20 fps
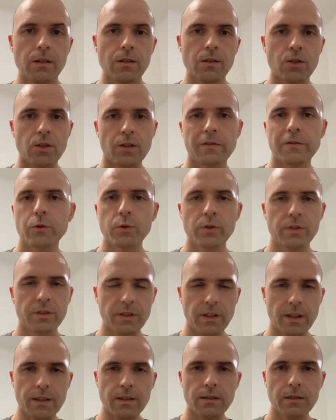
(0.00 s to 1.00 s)
Software
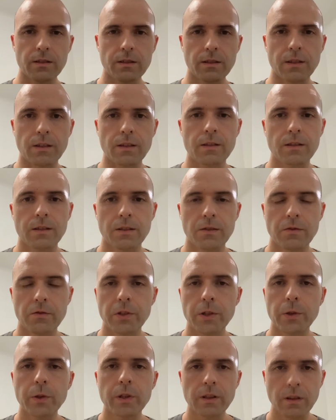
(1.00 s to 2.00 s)
testing is a
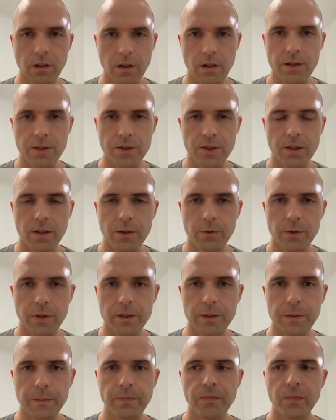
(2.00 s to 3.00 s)
very large
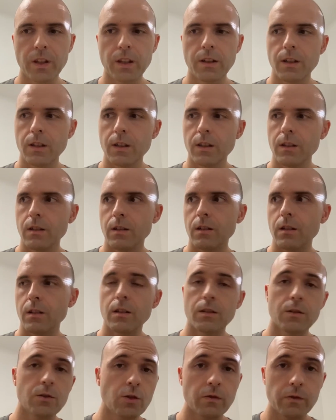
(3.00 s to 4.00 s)
area.
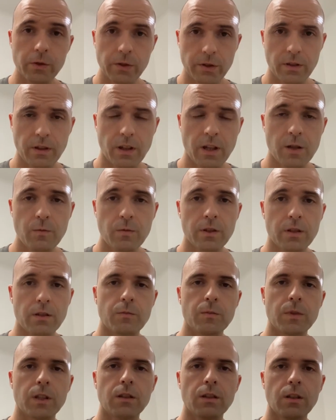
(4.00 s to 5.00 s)
And over time, it's
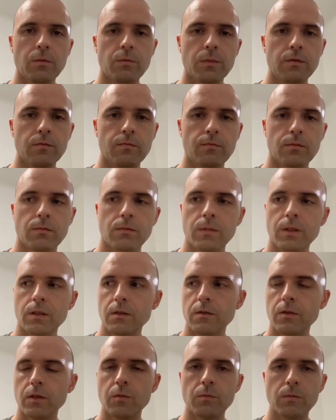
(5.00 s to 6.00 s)
becoming
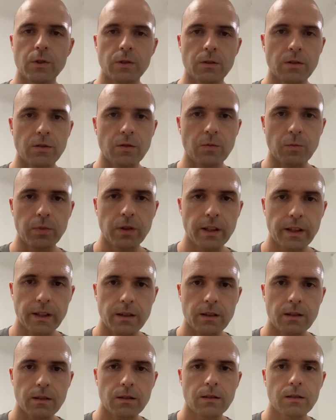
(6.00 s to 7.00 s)
even more
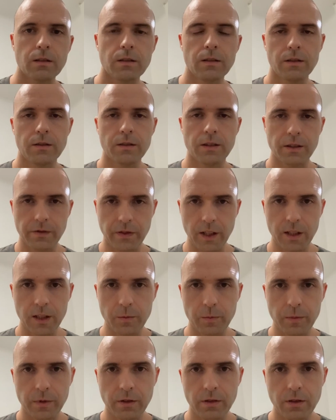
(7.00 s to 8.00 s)
complex and
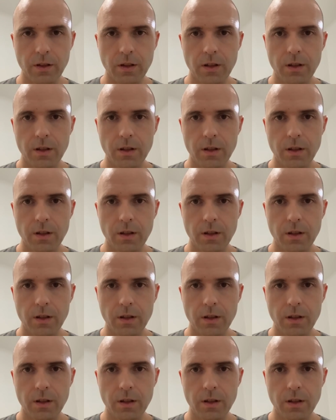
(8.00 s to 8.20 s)
developed,